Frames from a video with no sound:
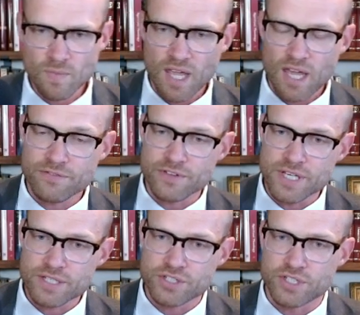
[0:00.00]
and for
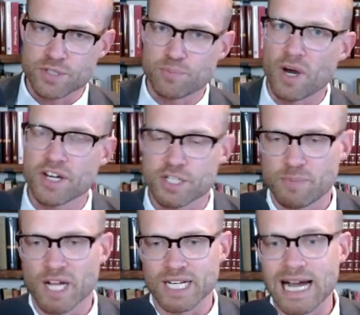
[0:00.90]
this she's punished
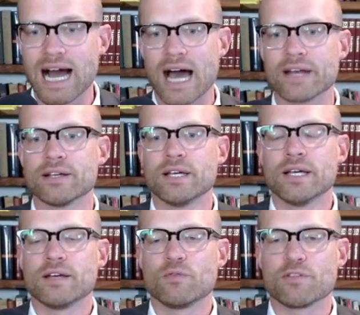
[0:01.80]
by God
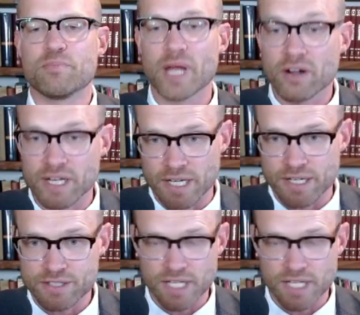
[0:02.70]
with barrenness.